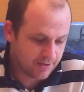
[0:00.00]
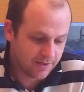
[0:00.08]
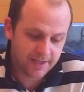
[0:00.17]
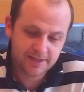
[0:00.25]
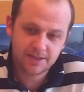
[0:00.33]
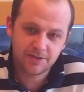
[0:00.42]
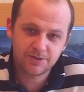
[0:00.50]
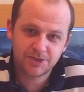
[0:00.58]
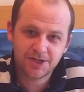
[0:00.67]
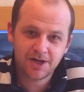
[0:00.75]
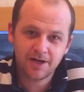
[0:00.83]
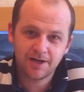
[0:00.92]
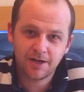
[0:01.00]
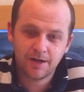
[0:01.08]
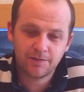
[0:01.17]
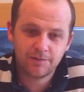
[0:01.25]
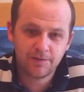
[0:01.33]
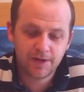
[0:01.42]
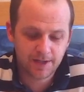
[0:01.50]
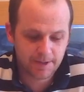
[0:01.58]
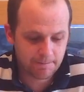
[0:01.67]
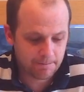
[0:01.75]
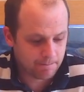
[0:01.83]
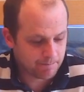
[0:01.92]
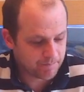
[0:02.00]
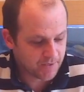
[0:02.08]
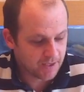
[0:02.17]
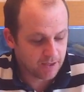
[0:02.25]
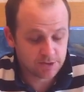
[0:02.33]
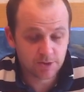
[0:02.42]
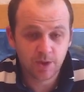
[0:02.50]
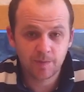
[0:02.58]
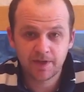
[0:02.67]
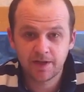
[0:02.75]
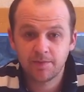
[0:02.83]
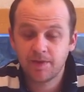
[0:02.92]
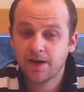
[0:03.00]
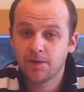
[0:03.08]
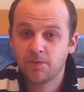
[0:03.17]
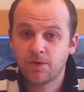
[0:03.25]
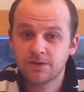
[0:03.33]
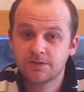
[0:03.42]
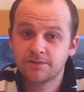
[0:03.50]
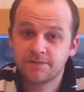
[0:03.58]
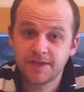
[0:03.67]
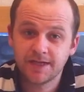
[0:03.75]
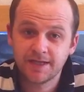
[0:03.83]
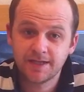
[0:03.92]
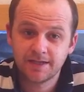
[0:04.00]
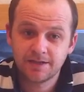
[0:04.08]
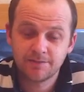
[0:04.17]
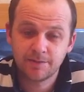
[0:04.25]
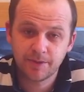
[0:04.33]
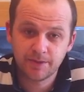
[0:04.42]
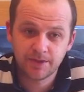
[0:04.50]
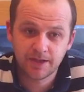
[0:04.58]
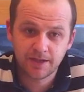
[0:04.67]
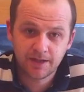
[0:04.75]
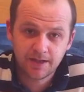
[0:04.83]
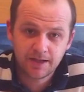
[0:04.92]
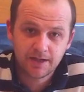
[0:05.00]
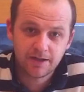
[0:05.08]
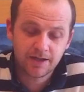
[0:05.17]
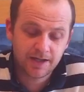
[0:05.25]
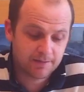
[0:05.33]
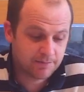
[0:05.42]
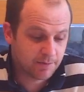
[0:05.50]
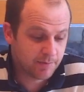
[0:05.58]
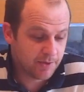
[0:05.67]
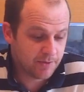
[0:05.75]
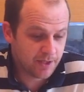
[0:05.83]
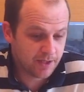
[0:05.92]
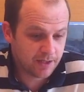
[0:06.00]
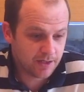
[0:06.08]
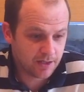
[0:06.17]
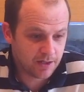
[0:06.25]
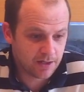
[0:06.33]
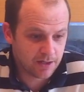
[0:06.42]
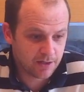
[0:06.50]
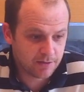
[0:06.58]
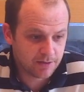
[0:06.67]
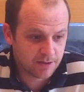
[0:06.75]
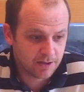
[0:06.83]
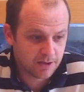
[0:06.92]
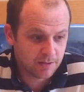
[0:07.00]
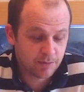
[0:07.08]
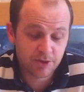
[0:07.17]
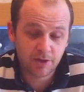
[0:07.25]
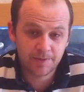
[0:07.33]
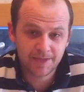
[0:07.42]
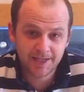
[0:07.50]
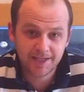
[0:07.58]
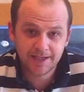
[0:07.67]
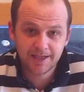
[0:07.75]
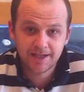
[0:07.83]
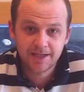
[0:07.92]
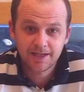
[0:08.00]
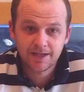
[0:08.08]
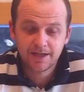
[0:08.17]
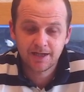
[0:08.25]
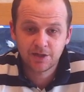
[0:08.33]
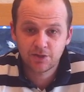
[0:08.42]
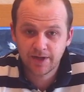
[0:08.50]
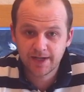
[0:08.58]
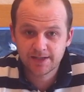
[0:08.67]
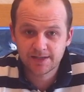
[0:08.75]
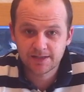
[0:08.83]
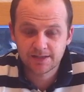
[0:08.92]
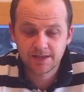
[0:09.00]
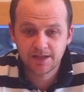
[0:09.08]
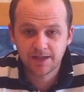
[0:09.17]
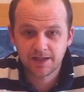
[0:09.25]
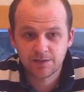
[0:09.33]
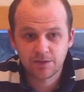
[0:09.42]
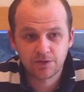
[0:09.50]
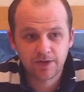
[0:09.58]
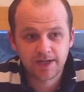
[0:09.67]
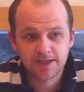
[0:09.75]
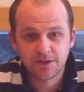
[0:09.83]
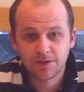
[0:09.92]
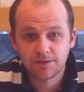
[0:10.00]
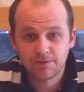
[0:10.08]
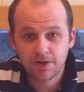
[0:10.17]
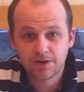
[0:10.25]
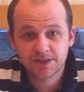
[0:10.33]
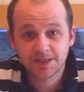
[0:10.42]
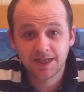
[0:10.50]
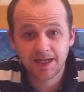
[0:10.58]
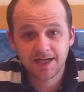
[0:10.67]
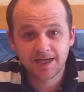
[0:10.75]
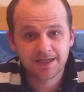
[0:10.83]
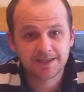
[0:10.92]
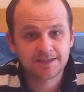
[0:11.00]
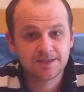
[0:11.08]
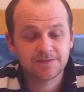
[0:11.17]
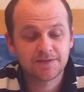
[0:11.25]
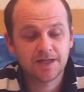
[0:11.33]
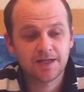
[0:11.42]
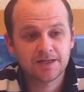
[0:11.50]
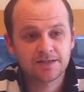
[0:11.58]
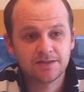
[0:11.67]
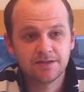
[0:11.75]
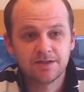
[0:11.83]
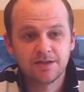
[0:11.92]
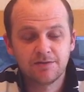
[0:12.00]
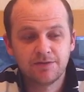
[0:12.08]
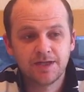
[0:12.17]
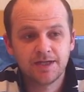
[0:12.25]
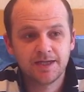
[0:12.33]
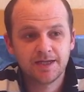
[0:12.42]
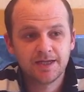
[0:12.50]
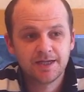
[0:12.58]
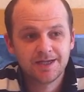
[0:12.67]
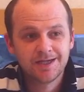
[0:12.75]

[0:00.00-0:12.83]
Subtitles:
Okay, so starting off, I'll talk a bit about what to feed Mbuna. Okay, Mbuna are predominantly grazers. They will graze on the rocks in the lake and stuff like that, so they're really